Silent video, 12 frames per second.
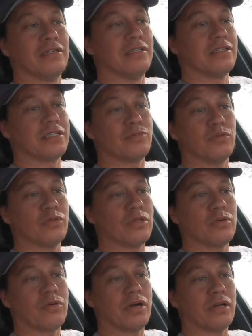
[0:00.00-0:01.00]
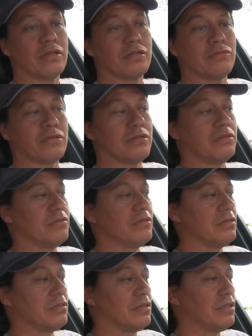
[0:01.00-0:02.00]
smooth and quiet on the road.
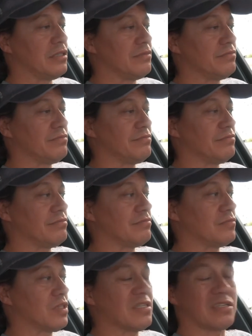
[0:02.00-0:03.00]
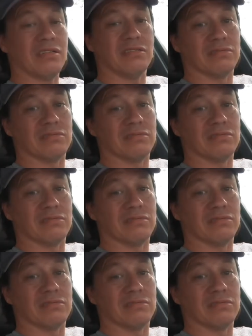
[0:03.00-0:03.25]
Let's go.